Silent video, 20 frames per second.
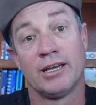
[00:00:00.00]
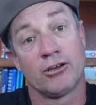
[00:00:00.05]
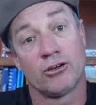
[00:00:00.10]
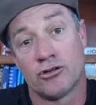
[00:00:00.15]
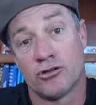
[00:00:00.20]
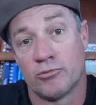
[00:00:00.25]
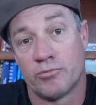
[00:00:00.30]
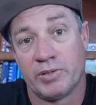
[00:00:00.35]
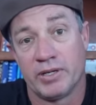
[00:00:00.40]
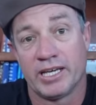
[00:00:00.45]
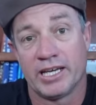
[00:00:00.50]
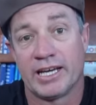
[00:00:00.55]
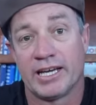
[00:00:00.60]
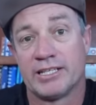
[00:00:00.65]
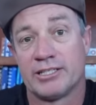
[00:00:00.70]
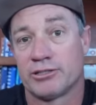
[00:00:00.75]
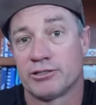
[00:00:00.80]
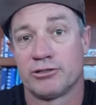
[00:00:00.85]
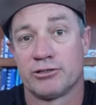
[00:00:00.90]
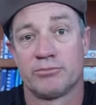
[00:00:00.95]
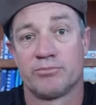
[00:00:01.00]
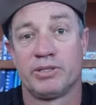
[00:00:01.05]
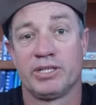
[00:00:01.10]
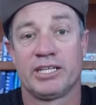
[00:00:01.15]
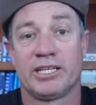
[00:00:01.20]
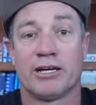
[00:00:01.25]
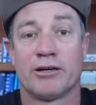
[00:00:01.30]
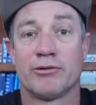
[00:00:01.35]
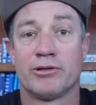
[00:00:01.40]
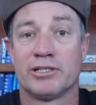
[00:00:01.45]
Could be age, could be
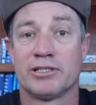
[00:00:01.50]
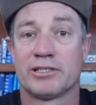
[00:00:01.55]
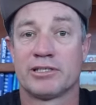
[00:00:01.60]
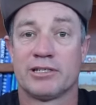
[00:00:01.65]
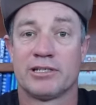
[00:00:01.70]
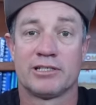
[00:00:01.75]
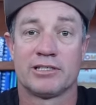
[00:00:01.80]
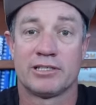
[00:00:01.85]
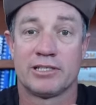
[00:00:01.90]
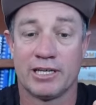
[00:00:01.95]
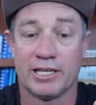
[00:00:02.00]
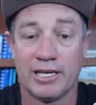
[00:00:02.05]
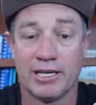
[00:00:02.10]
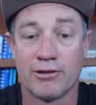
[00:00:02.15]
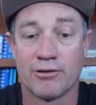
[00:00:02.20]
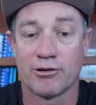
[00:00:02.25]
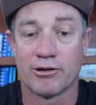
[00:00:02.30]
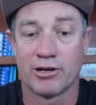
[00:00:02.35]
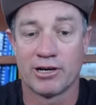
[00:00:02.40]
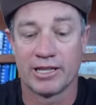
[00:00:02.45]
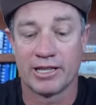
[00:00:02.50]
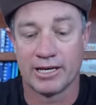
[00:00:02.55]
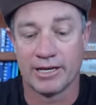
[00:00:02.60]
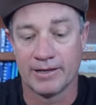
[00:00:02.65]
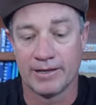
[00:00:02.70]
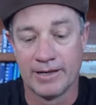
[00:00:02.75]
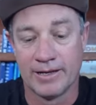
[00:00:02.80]
coincidence, either either.